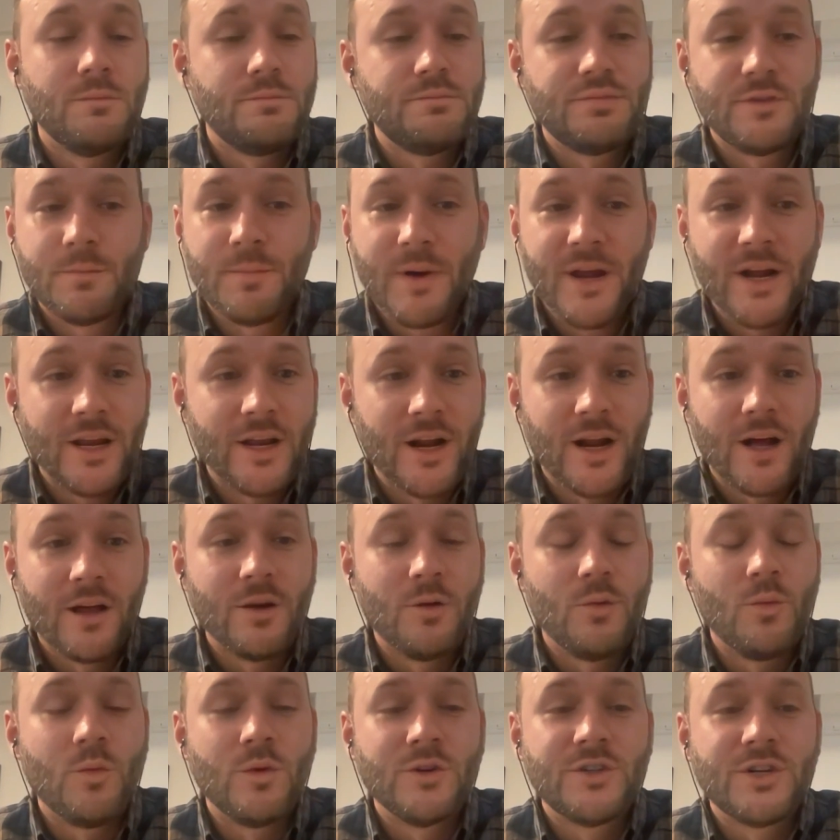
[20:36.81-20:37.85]
depending
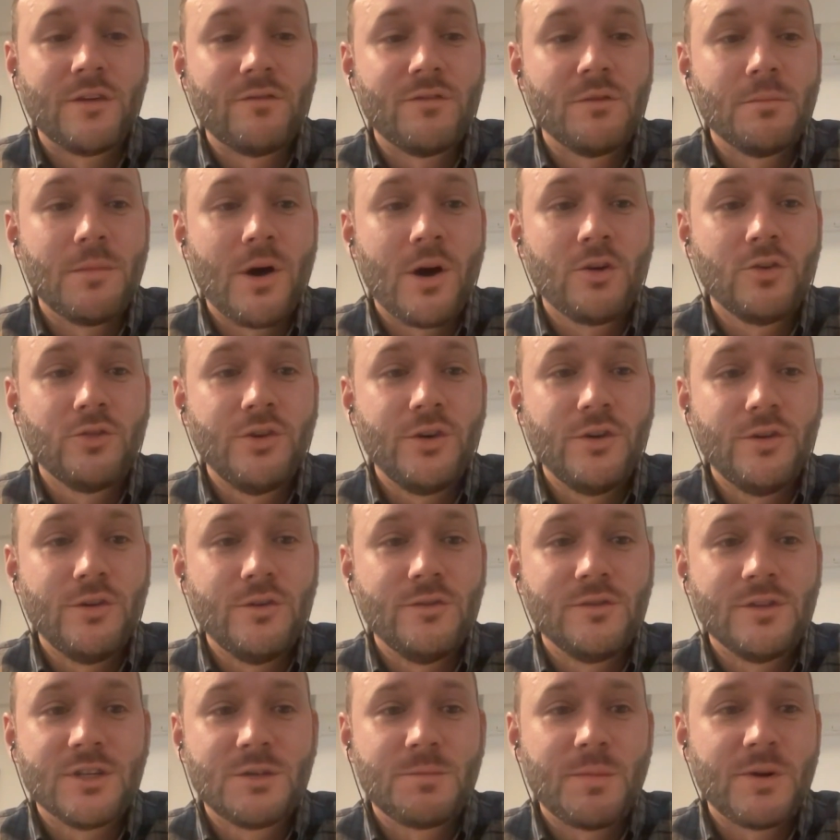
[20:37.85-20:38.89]
on whichever model you
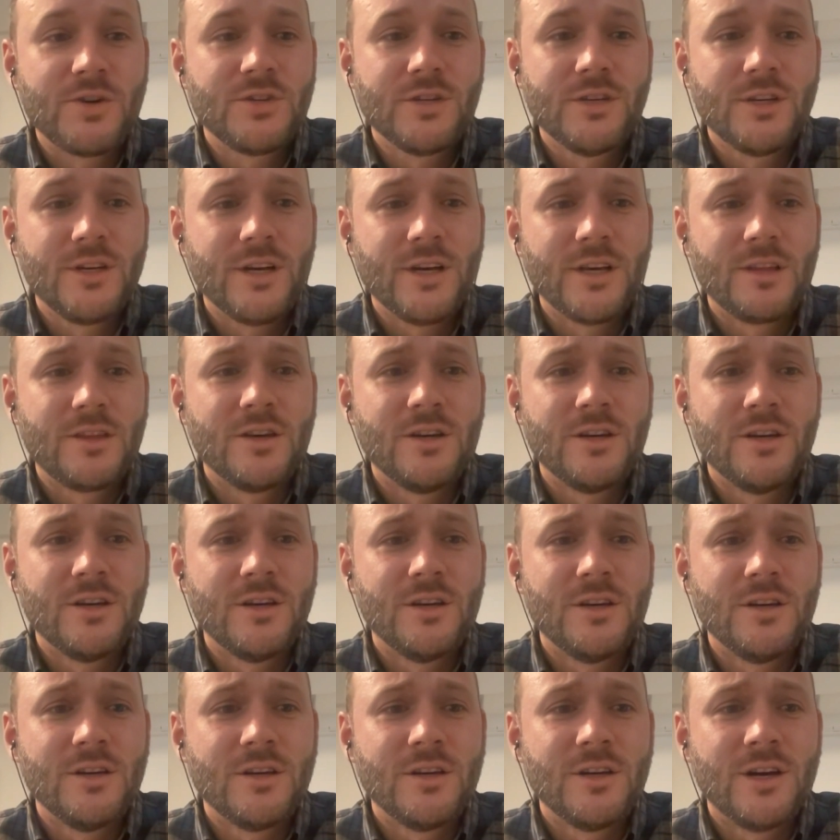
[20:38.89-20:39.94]
use, especially like
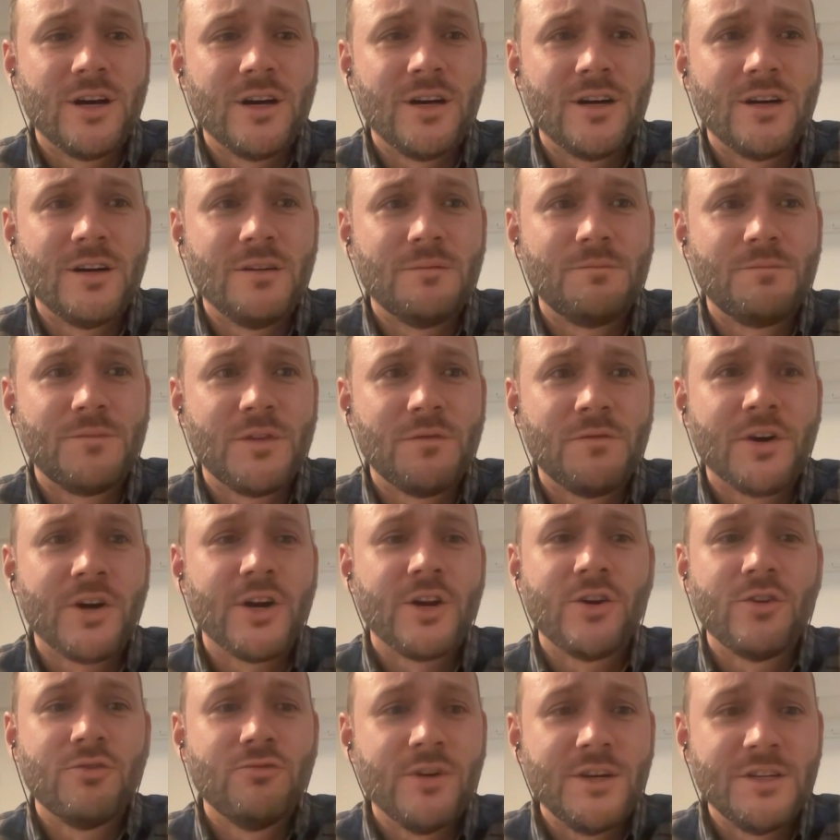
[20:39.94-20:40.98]
the very
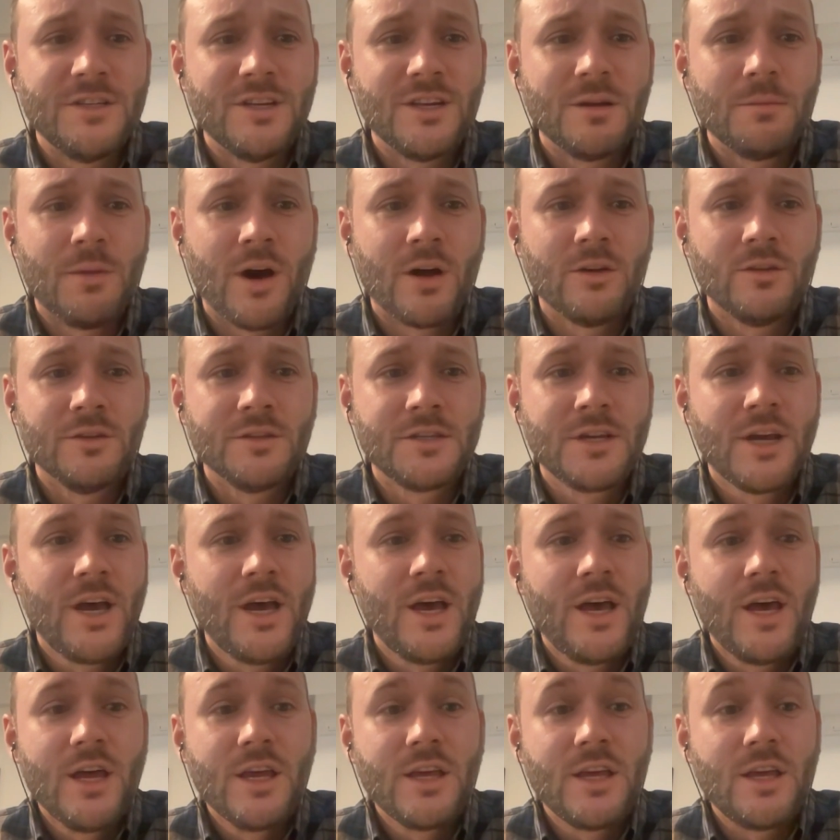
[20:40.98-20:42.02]
good reasoning models,
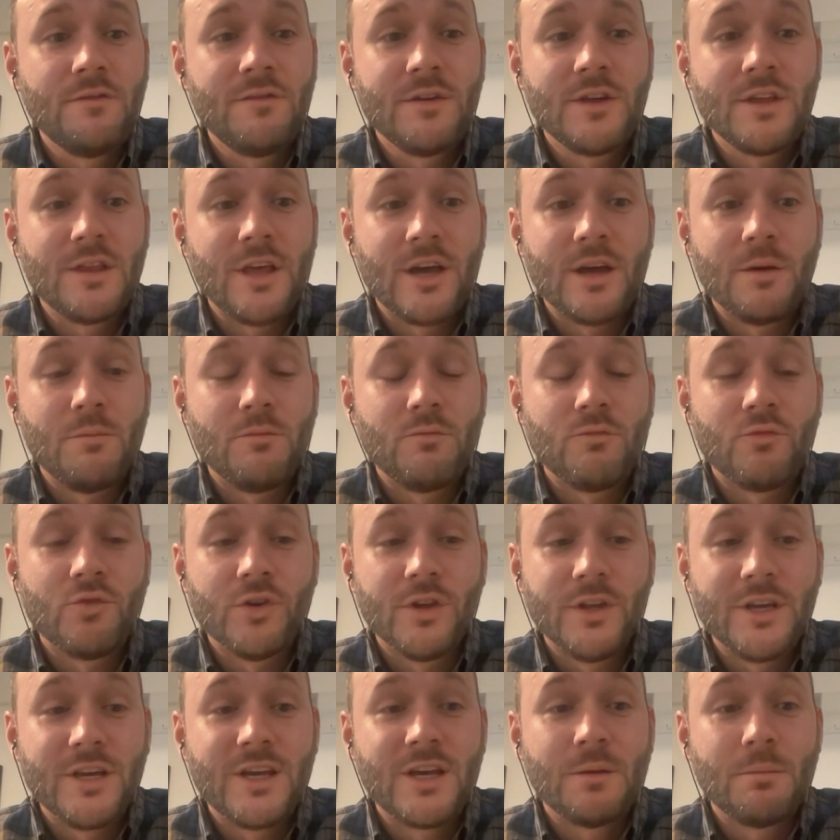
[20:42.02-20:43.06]
giving them
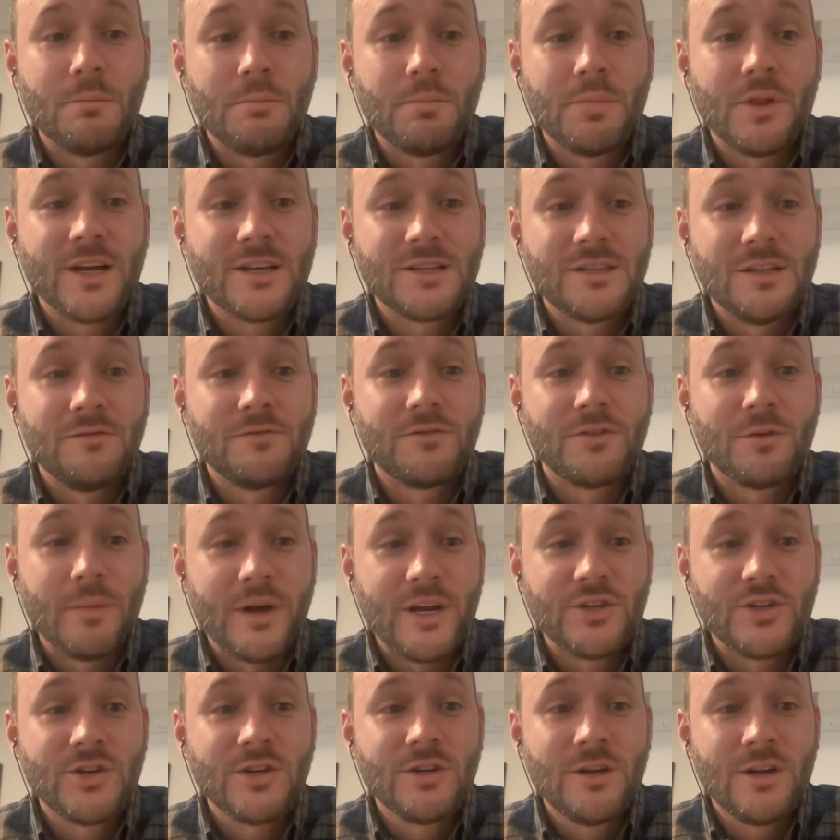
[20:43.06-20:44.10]
really complex
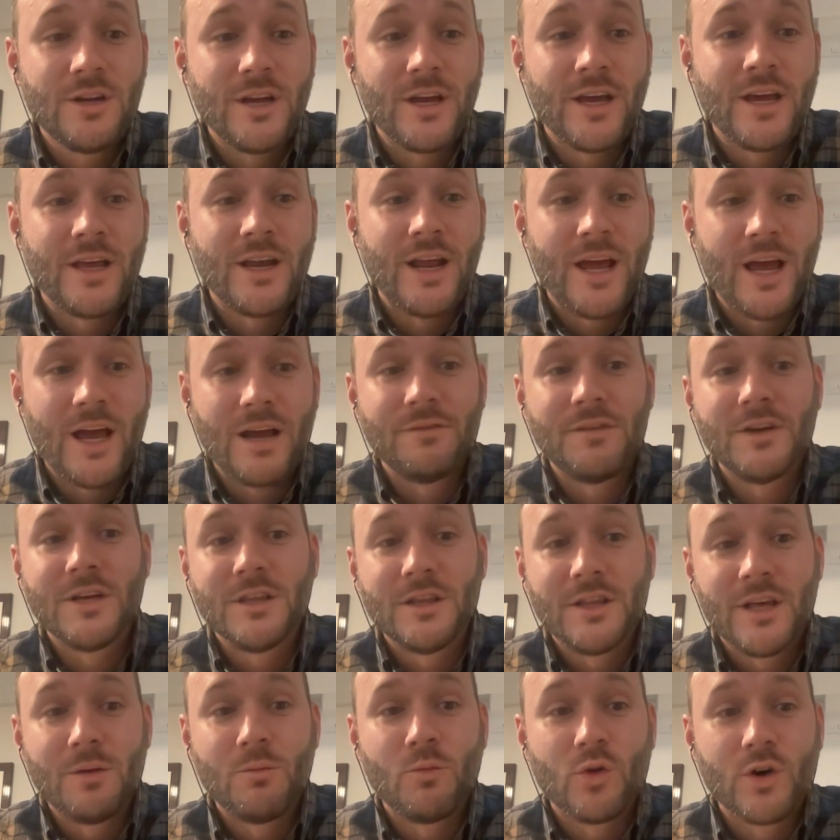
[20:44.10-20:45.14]
information and having
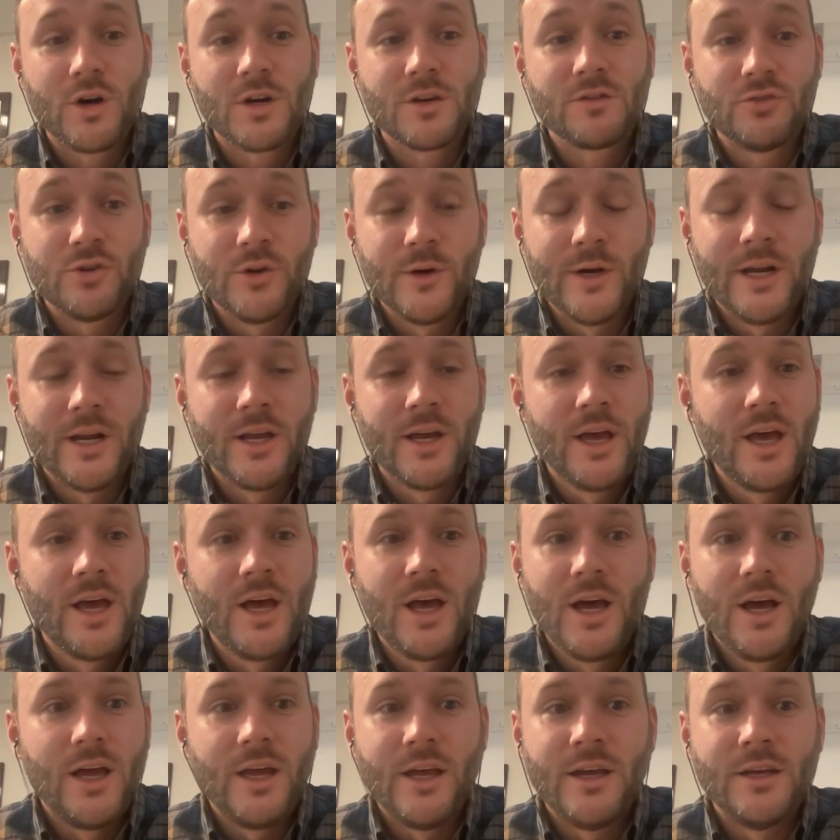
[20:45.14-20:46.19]
them work through it
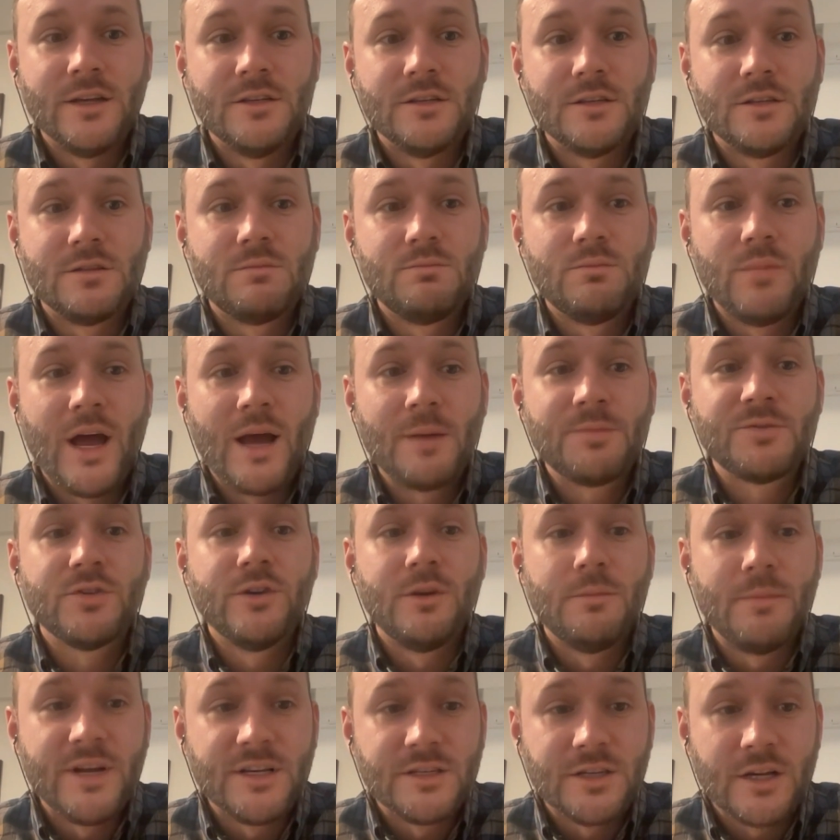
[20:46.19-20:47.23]
is
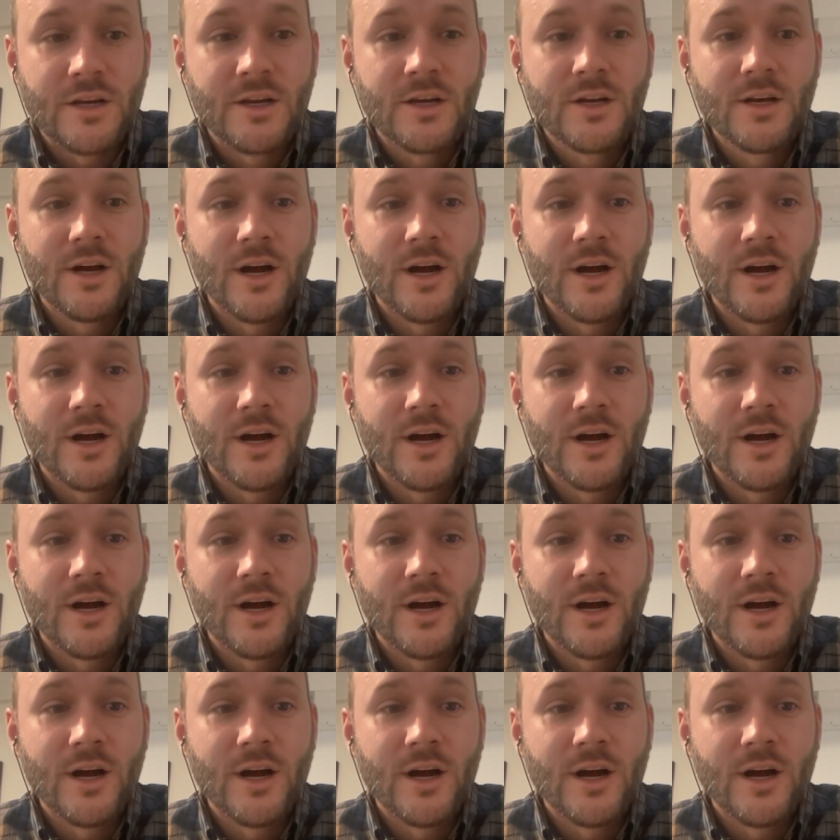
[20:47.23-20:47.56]
absolutely amazing.